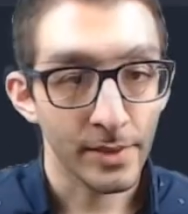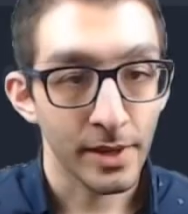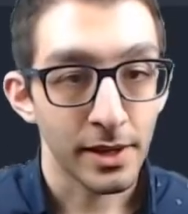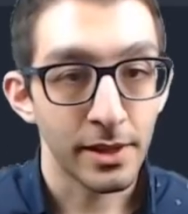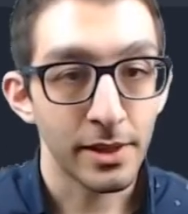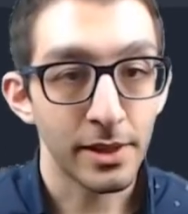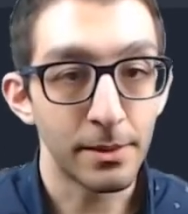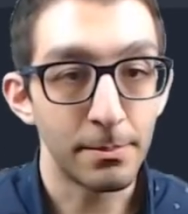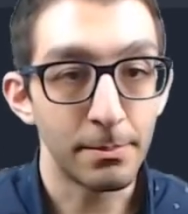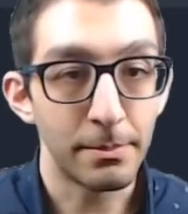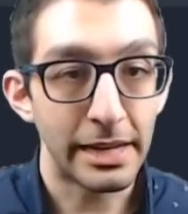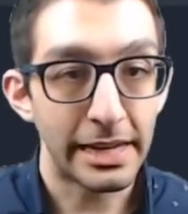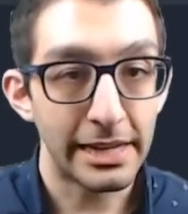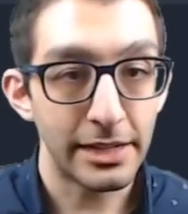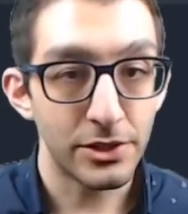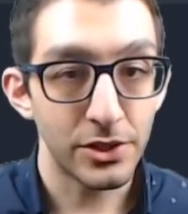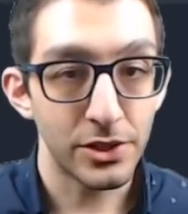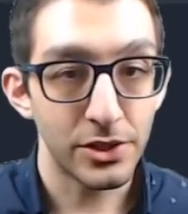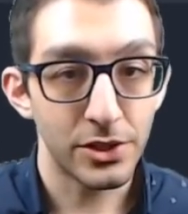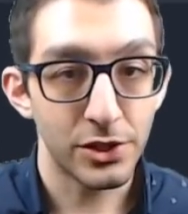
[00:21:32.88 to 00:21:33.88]
The
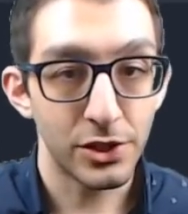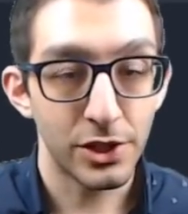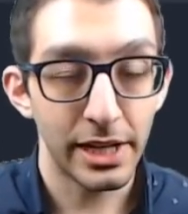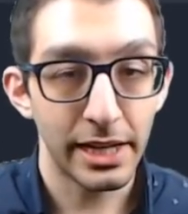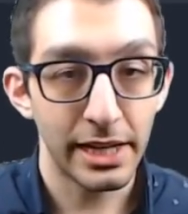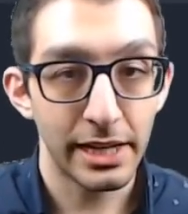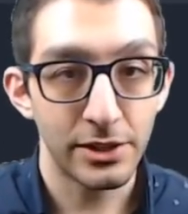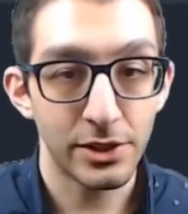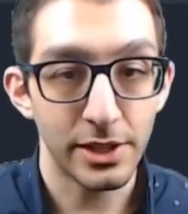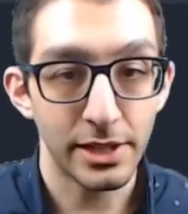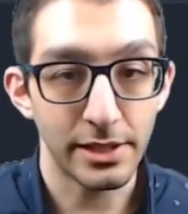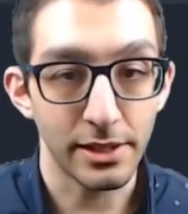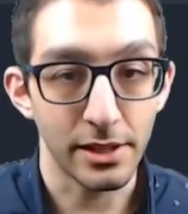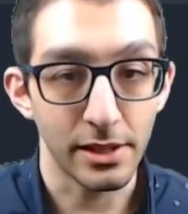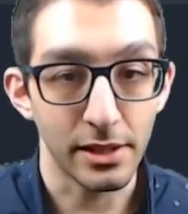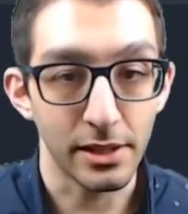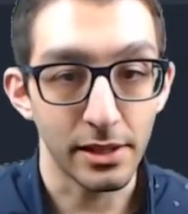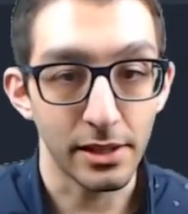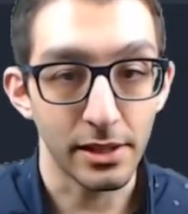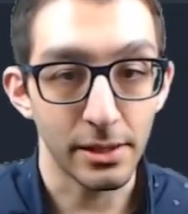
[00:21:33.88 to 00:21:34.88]
mage's change is a
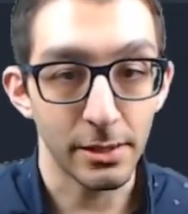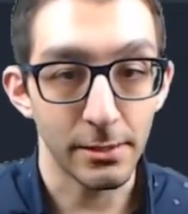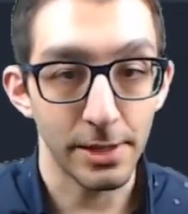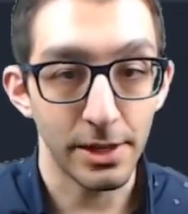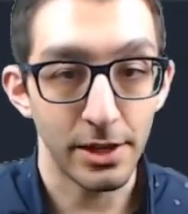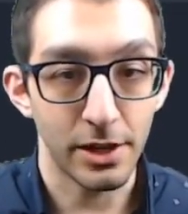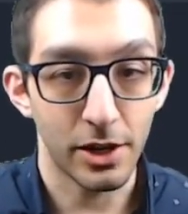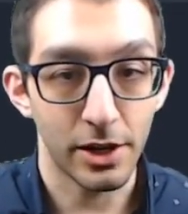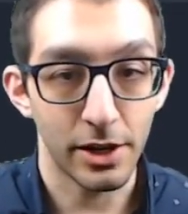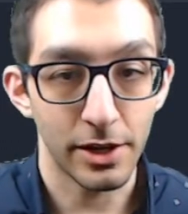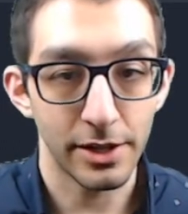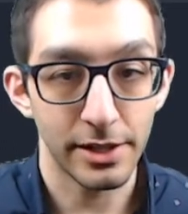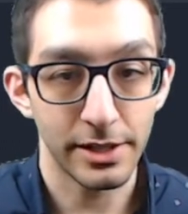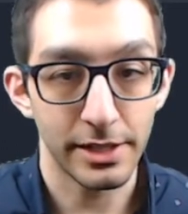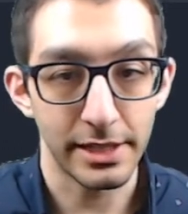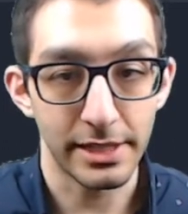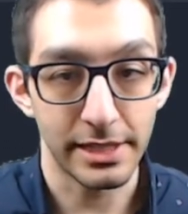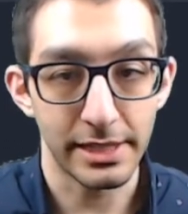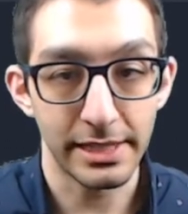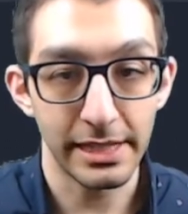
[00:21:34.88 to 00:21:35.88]
little bit hard
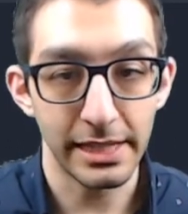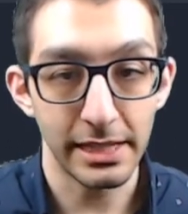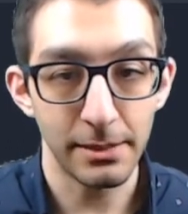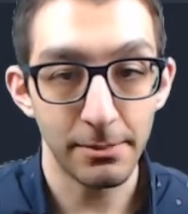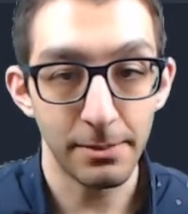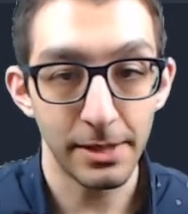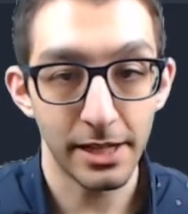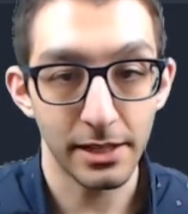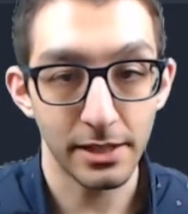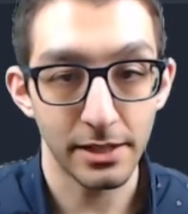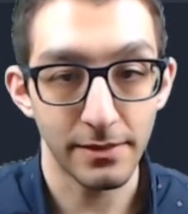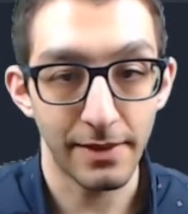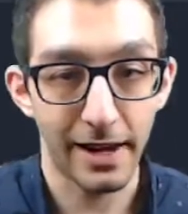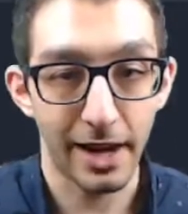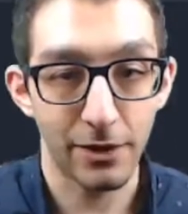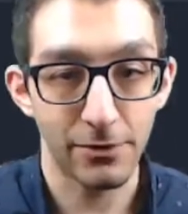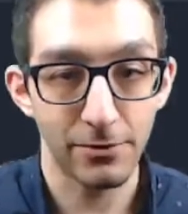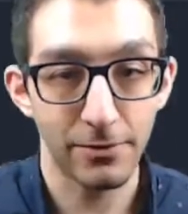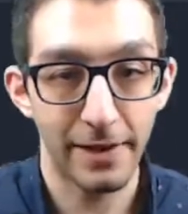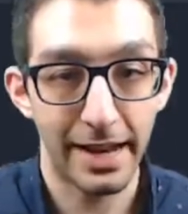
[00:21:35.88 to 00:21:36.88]
to see because of
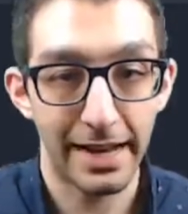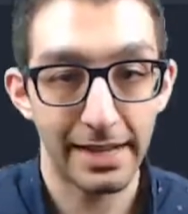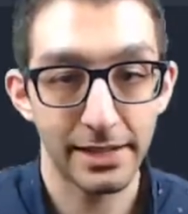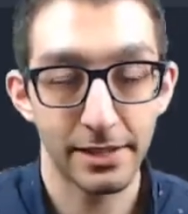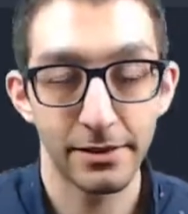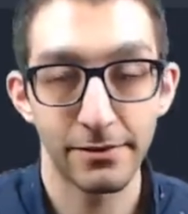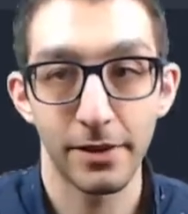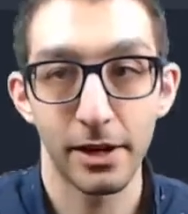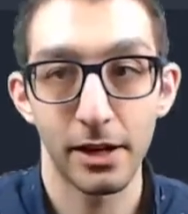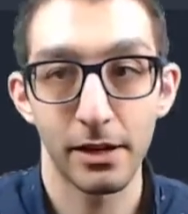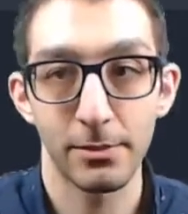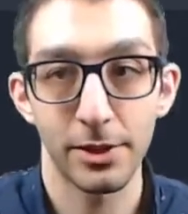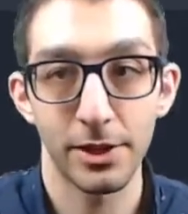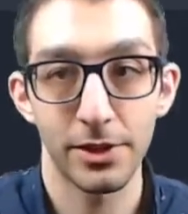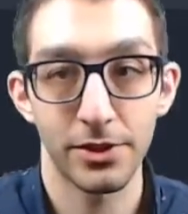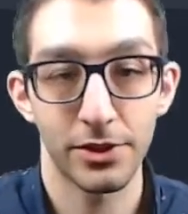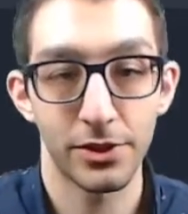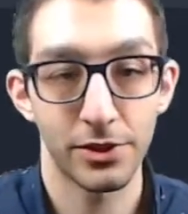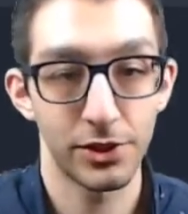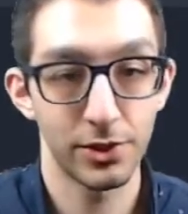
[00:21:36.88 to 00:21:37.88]
how fast the fireballs
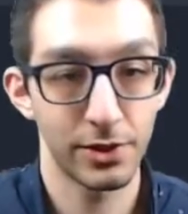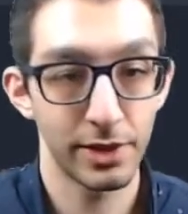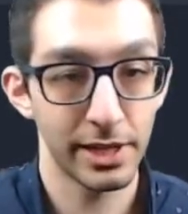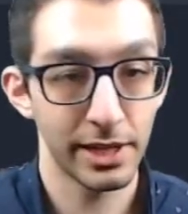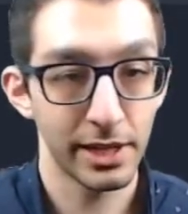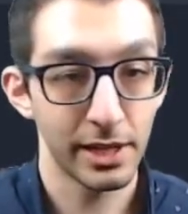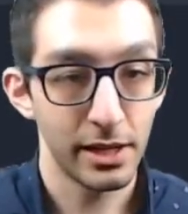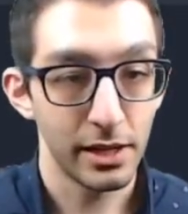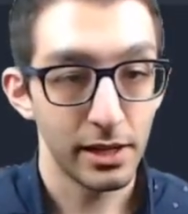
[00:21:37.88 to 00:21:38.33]
are shooting.